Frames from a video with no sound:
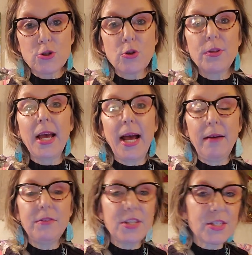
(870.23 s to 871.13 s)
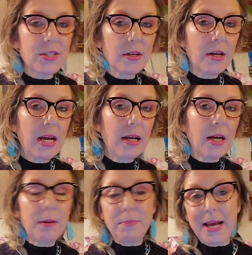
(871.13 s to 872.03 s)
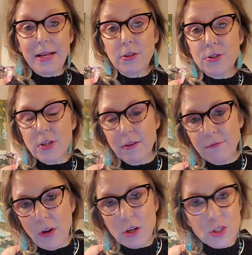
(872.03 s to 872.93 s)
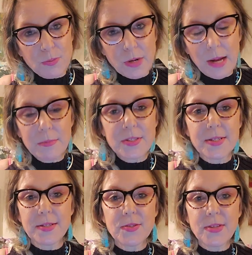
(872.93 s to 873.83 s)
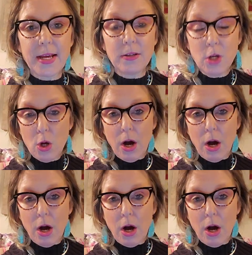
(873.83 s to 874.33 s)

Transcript: So they have these uh, patterns of false promises that